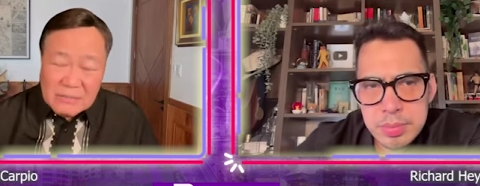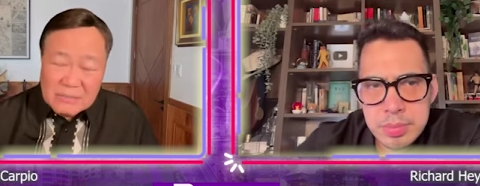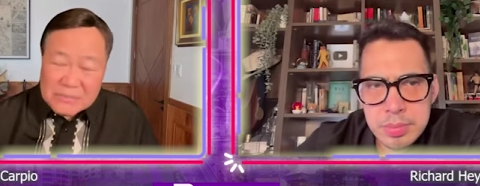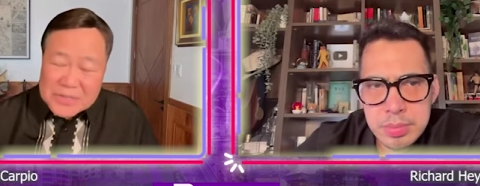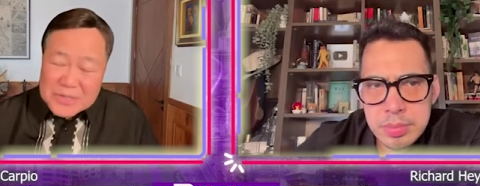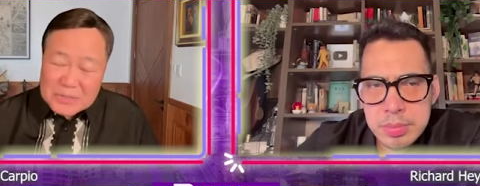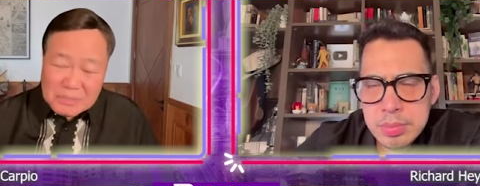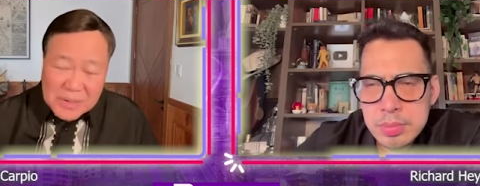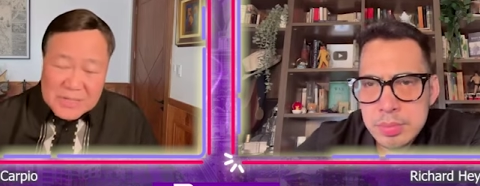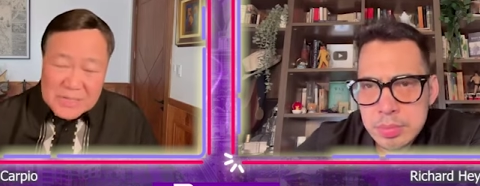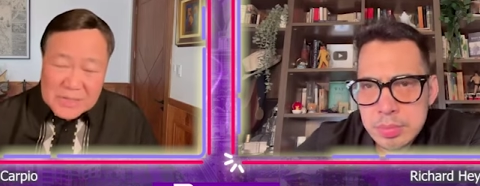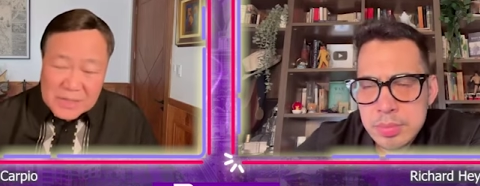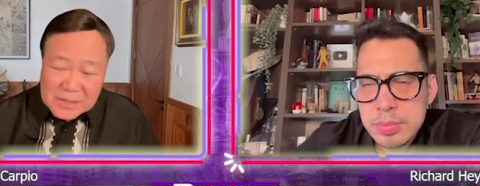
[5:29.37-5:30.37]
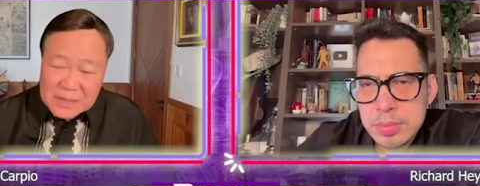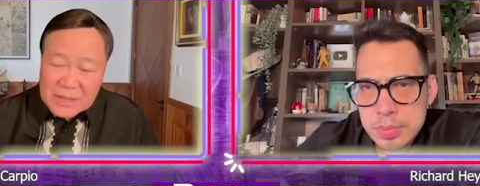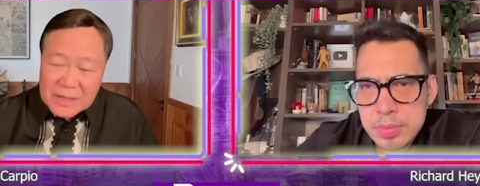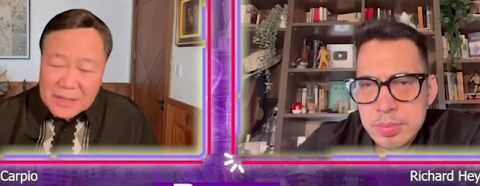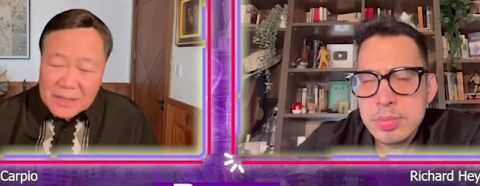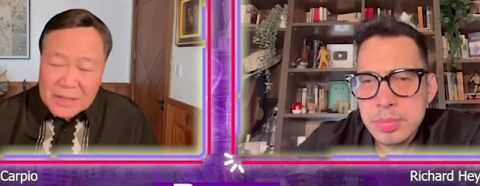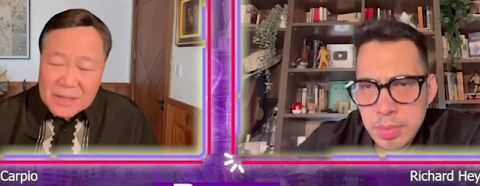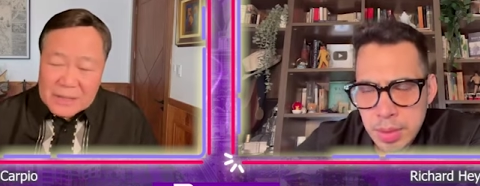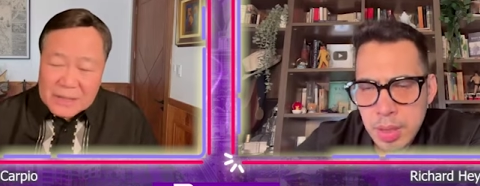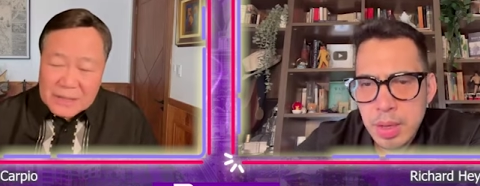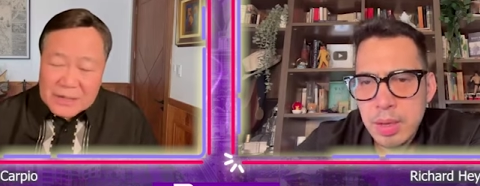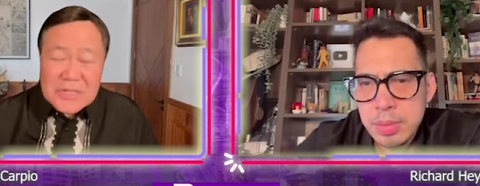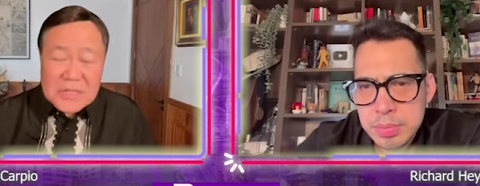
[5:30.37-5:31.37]
Speaker 1: Mr. President, there
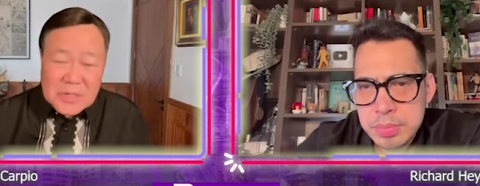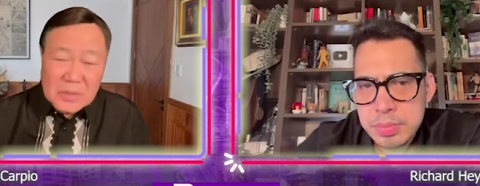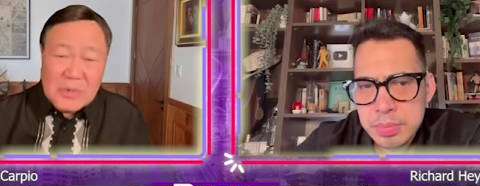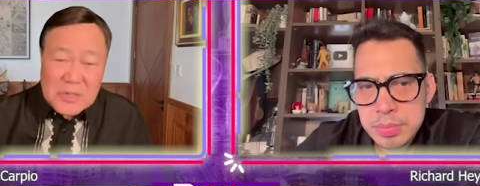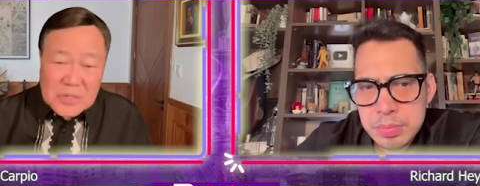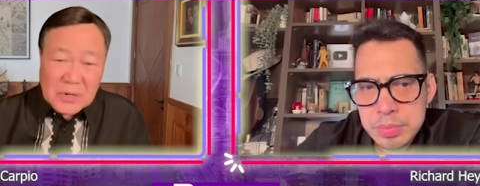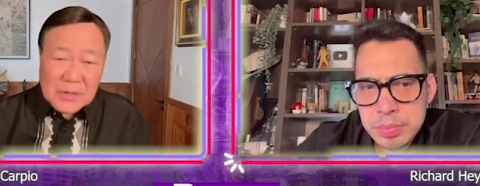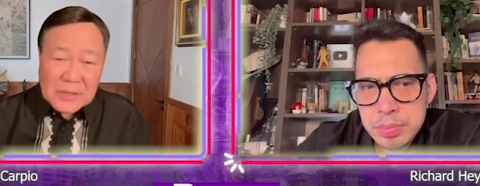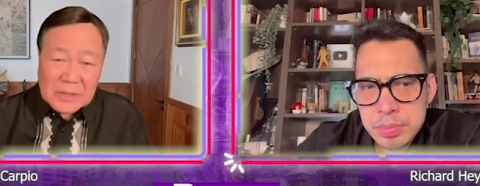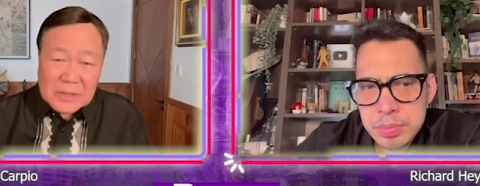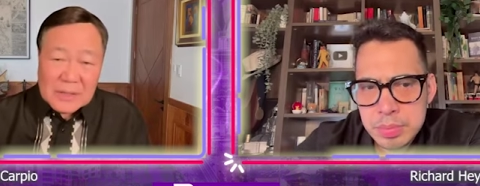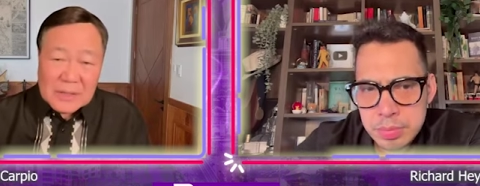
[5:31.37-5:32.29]
is a solution.